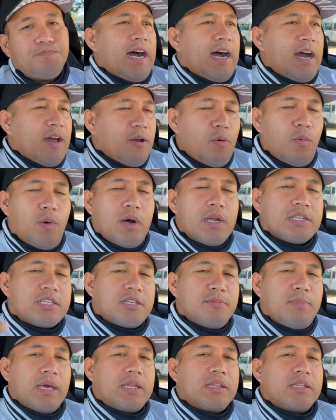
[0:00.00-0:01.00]
I wanted to
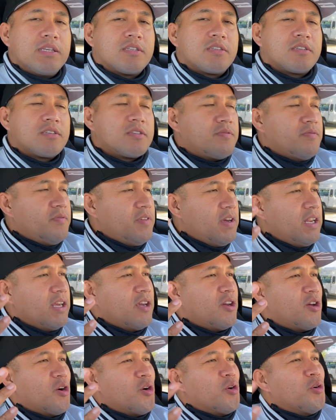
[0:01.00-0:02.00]
make this
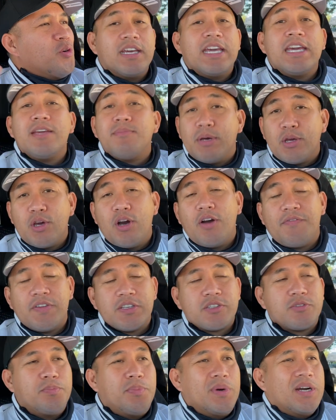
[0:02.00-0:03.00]
video in my
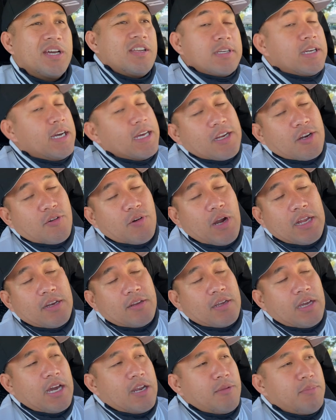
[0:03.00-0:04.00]
office, but gotta
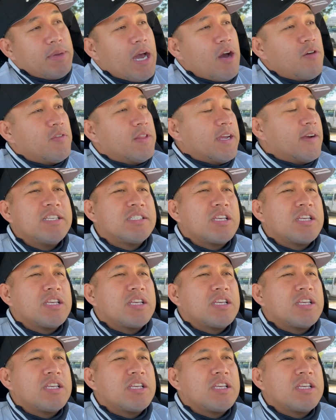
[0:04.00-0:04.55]
grind, gotta be out there.